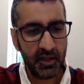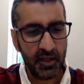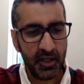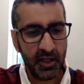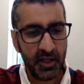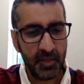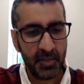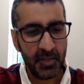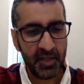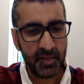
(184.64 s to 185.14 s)

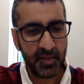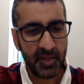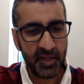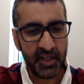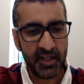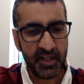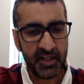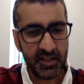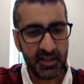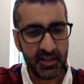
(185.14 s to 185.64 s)
and made my
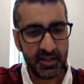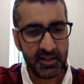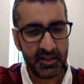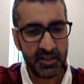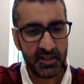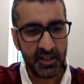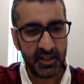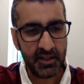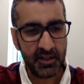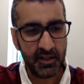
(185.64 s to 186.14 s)
Indian
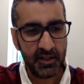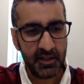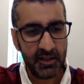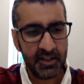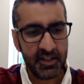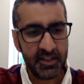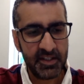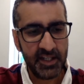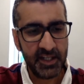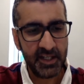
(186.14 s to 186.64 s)
tea,
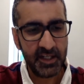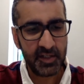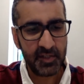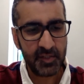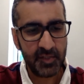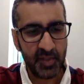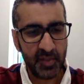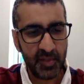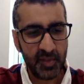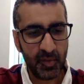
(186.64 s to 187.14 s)
these English
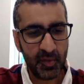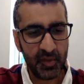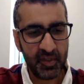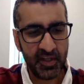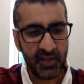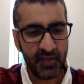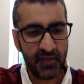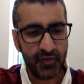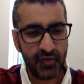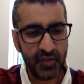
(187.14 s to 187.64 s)
people would
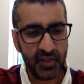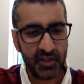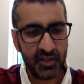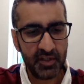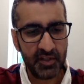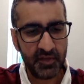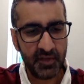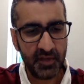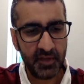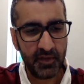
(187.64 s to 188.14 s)
never drink
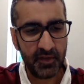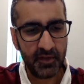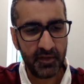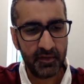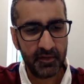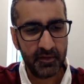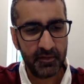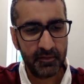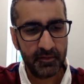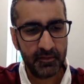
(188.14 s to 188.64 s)
this filth.
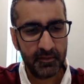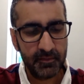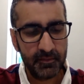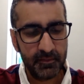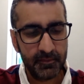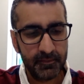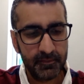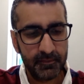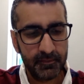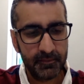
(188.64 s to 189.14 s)

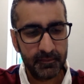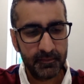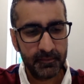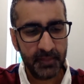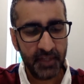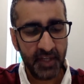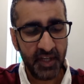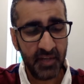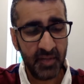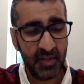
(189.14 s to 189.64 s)

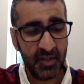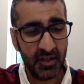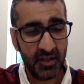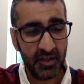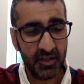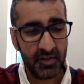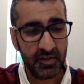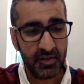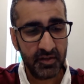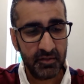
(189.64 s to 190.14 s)
I'm
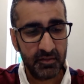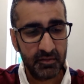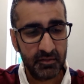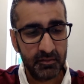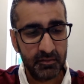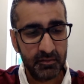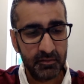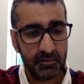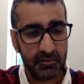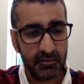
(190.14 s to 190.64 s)
English.
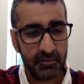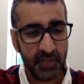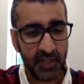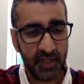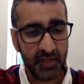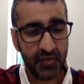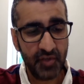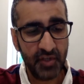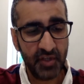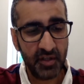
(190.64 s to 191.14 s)
I
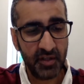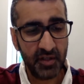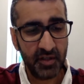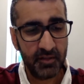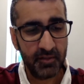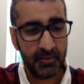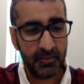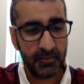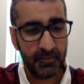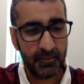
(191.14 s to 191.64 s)
drink it.
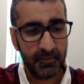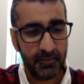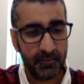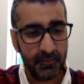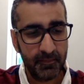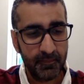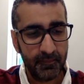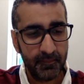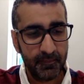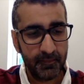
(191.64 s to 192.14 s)

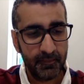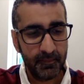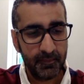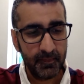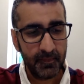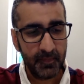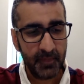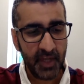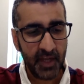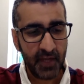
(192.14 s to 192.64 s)

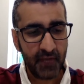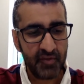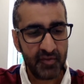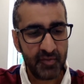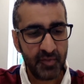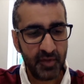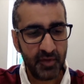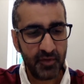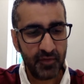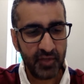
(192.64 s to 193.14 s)
Harry's
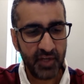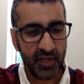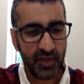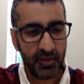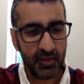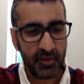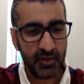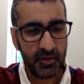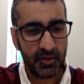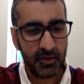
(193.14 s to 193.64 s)
mother
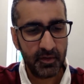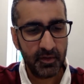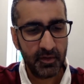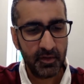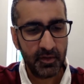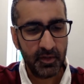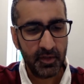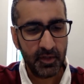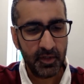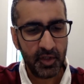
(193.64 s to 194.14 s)
frowned.
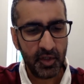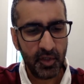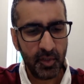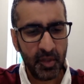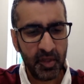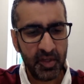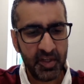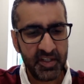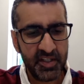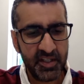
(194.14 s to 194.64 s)
Your
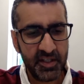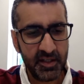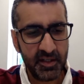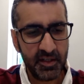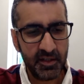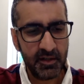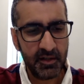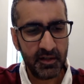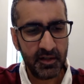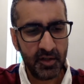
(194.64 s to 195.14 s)
blood is
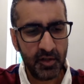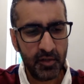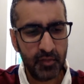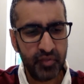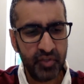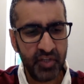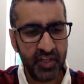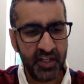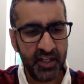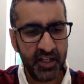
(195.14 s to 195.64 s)
Indian, your
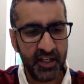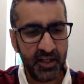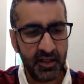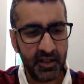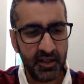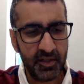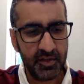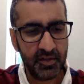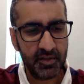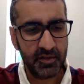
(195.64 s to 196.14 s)
brain
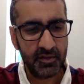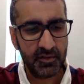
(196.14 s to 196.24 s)
English.